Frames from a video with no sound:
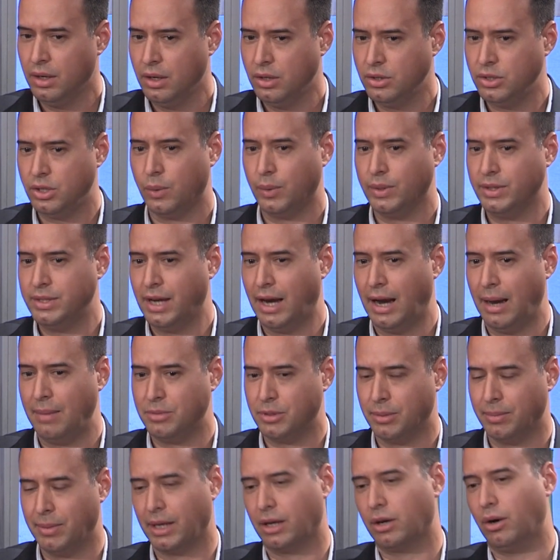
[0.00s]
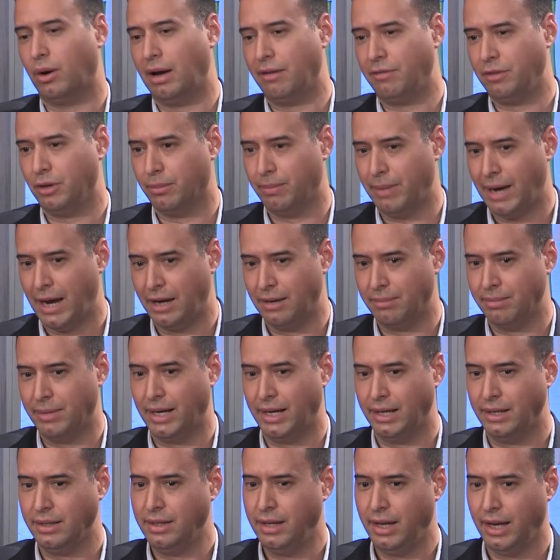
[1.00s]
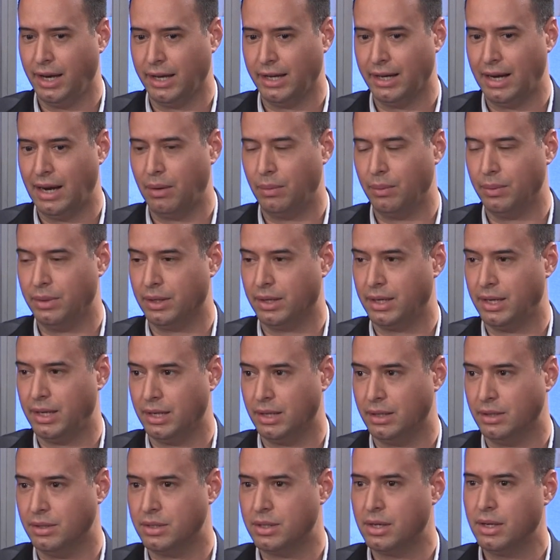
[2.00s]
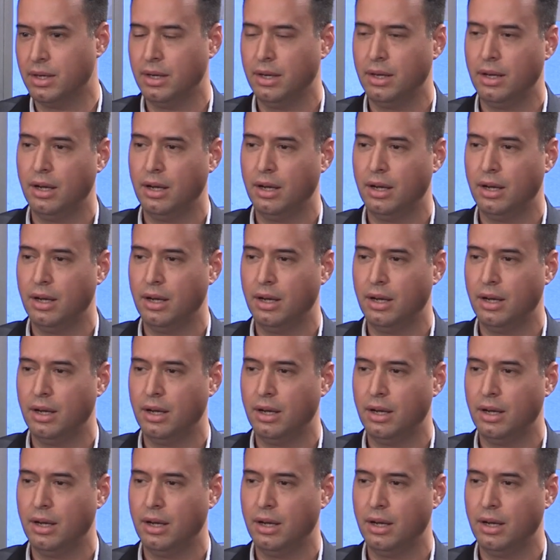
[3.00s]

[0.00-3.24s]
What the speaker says: So at times I'm like, oh, I feel bad I'm not hanging out with the kids.